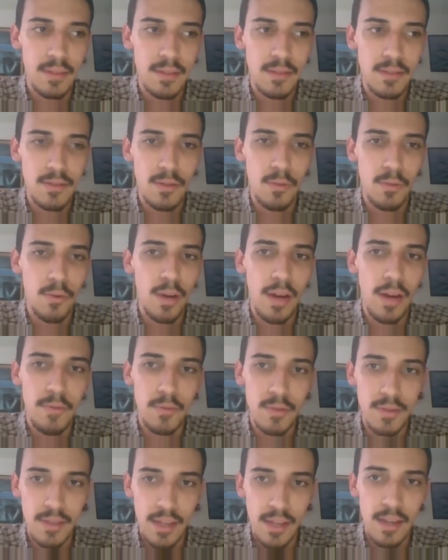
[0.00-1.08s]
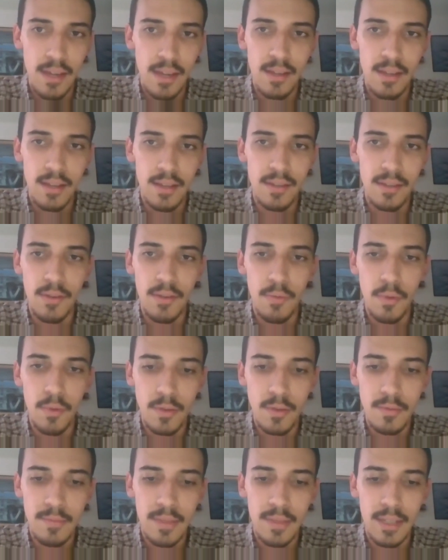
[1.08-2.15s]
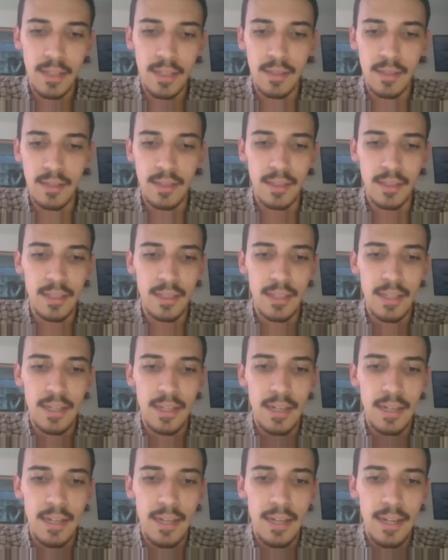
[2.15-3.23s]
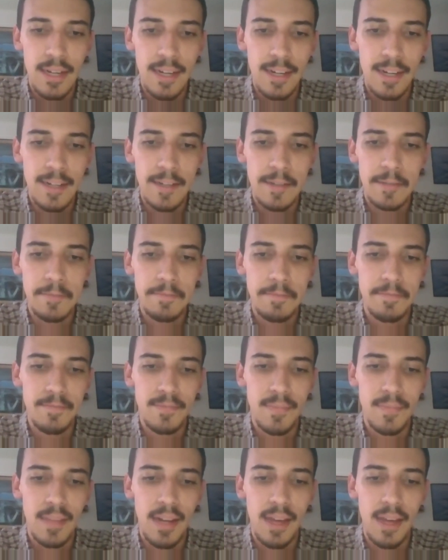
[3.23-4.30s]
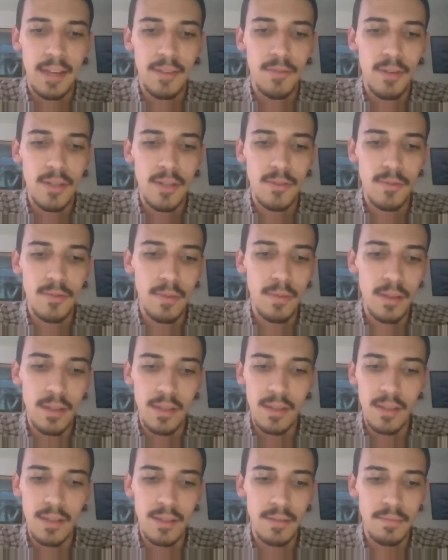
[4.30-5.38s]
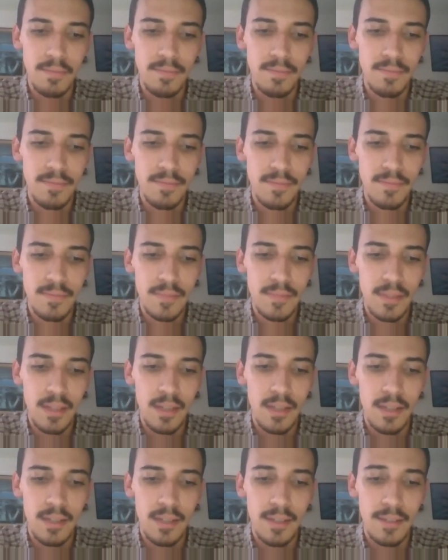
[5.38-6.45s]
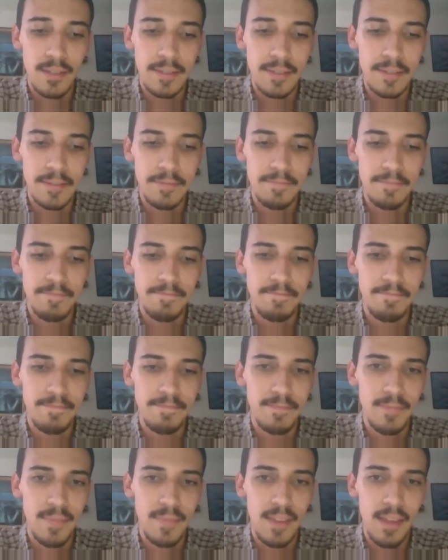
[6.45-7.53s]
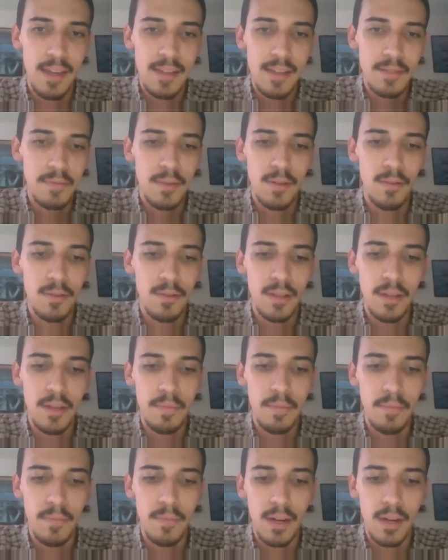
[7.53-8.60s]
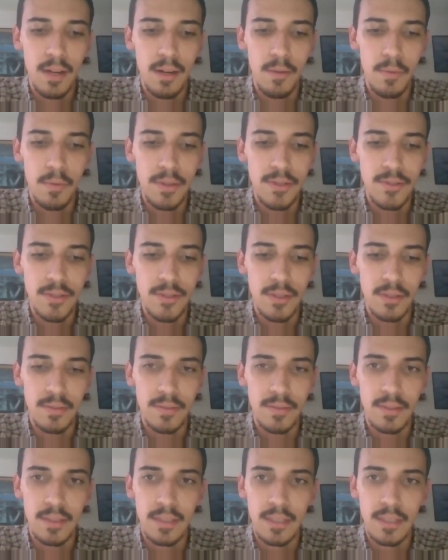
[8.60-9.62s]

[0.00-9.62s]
So you have to stay in the room and uh, like try to be uh, yes, but only with yourself.